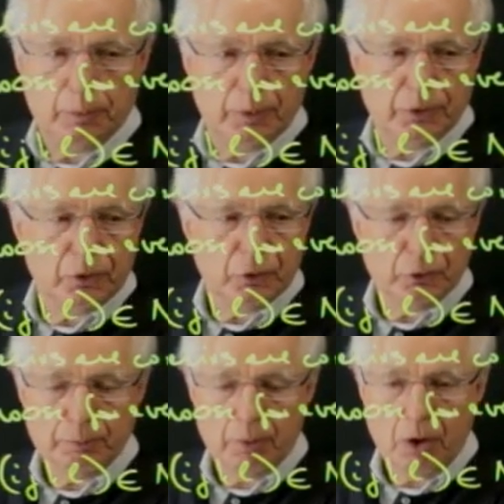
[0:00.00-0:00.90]
with the
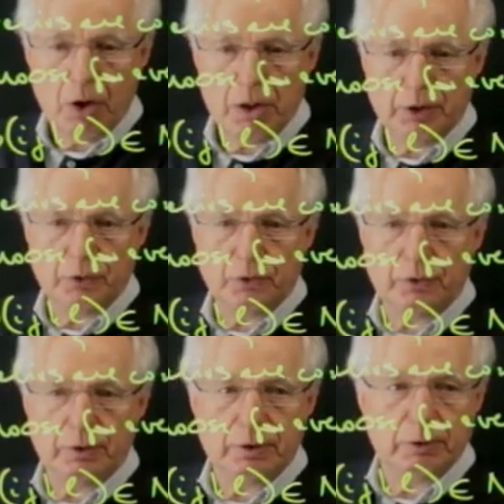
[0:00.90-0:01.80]
smallest
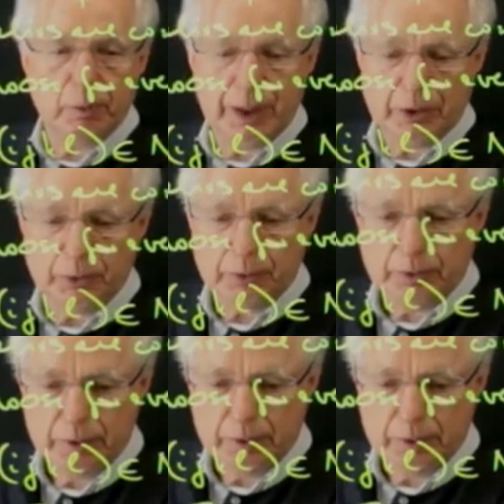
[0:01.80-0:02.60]
value.